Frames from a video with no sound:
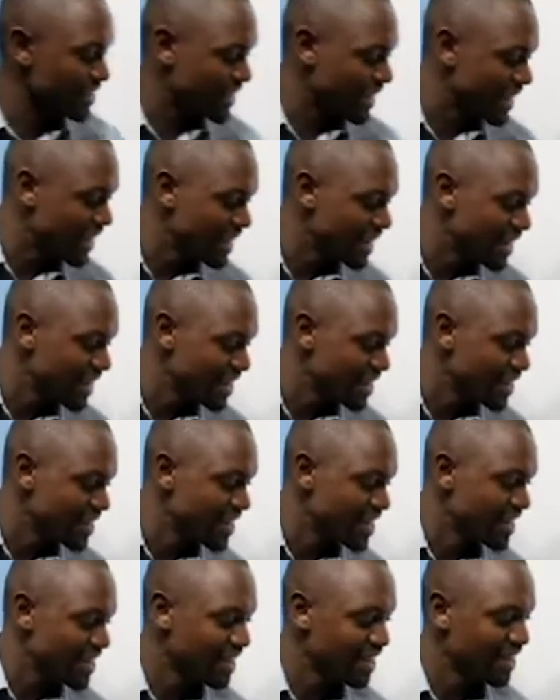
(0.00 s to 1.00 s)
lid,
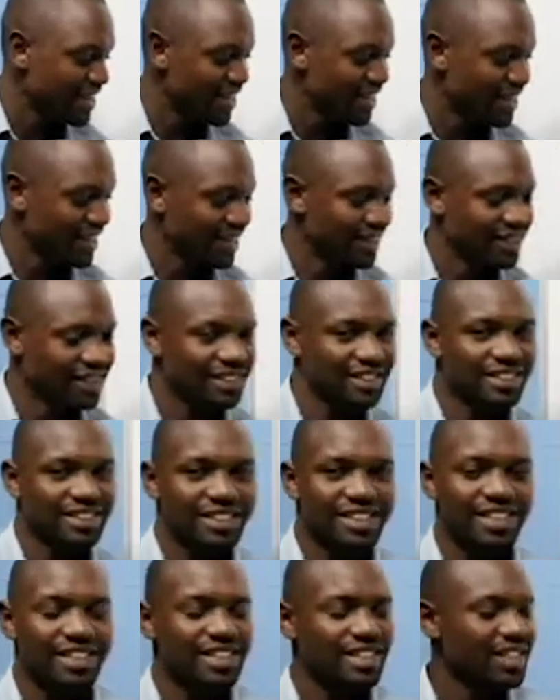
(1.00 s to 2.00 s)
this
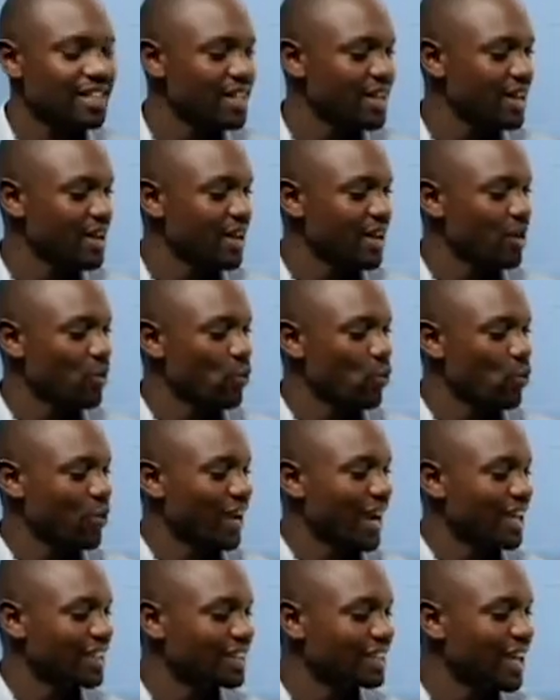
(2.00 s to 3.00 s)
tin, we
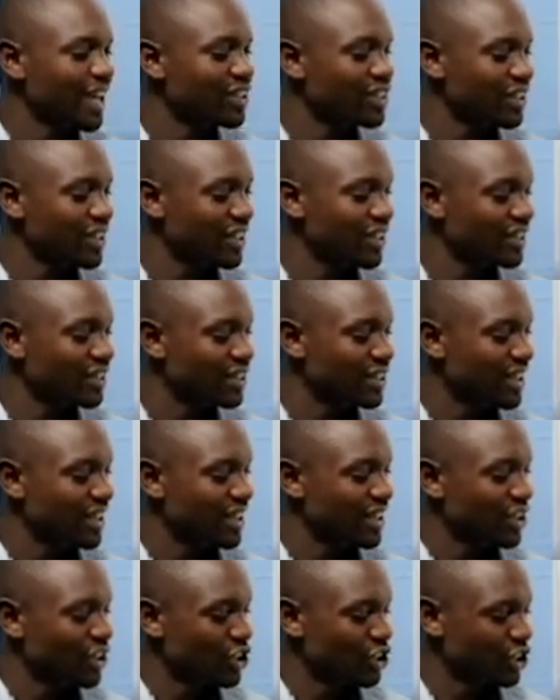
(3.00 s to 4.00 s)
can change its
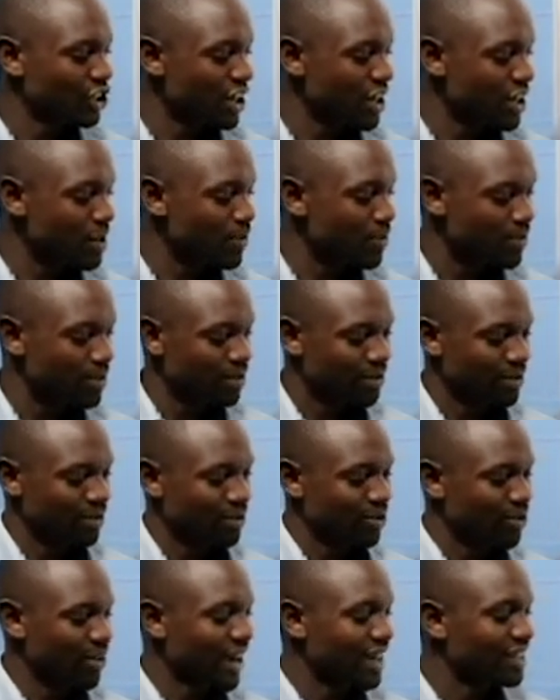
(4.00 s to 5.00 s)
shape.
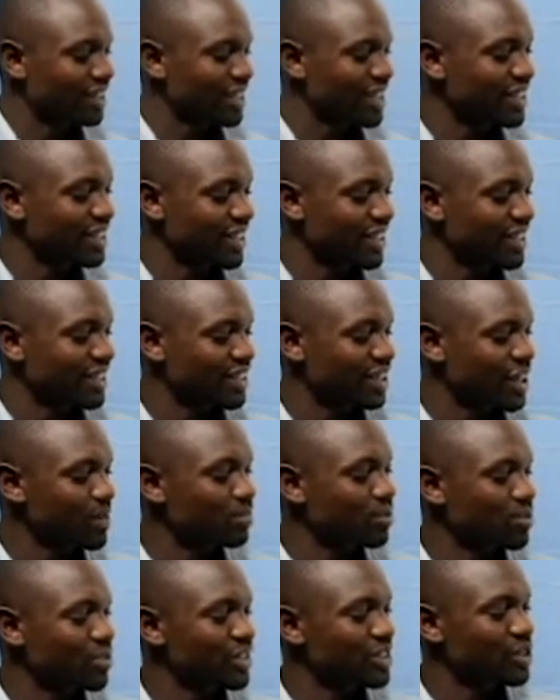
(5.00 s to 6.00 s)
We can change its shape to
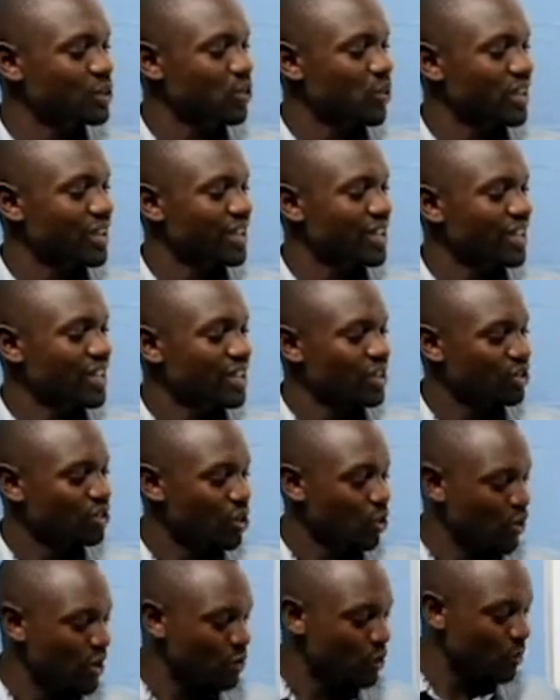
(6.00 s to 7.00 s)
this way. So
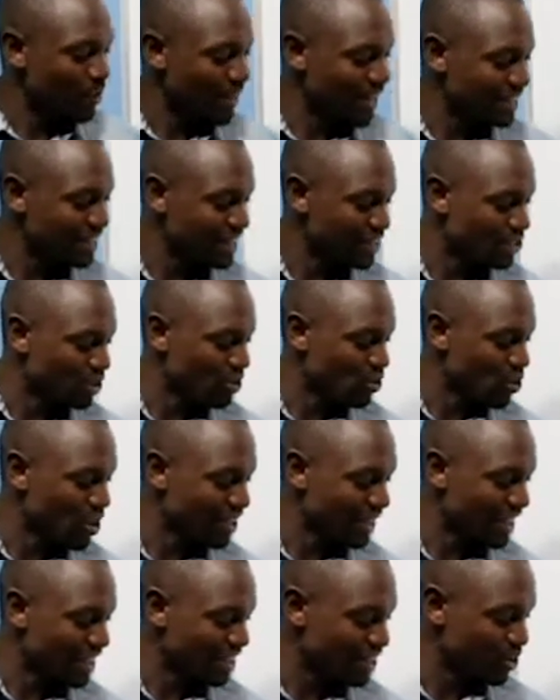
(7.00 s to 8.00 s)
when we place it on water,
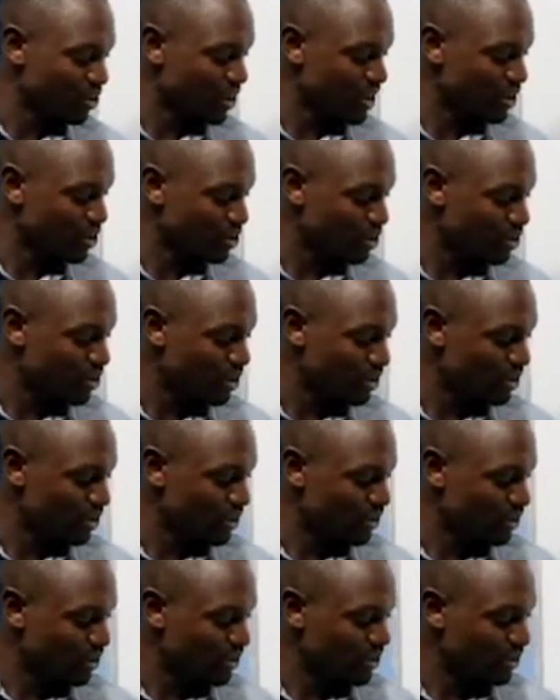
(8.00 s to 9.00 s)
it is
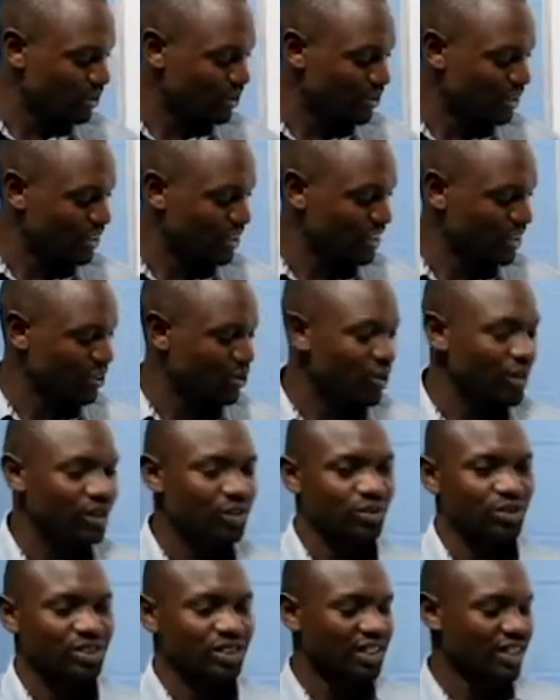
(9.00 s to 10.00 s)
going to
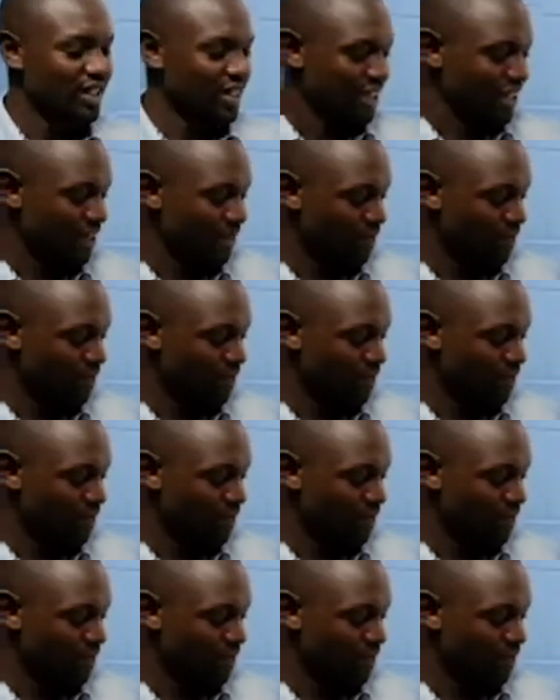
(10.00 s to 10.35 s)
sink.